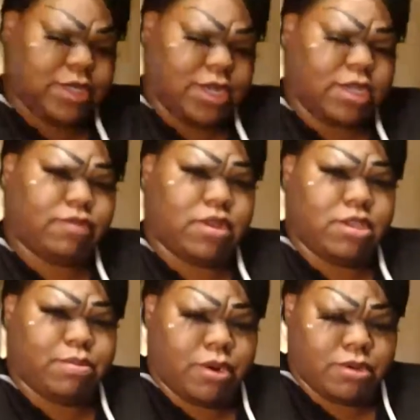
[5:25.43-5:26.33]
it is for this
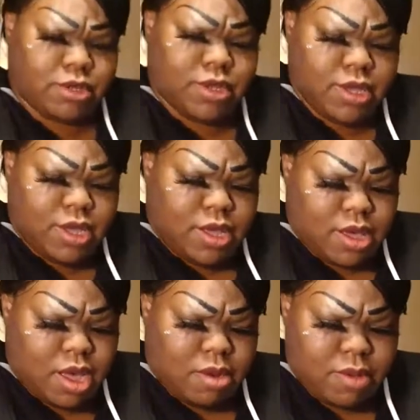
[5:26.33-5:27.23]
person.
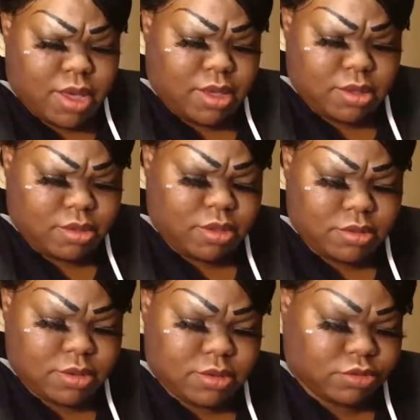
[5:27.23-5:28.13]
All right.
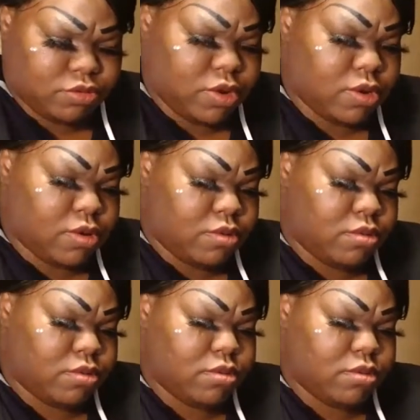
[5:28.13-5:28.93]
This is a struggle.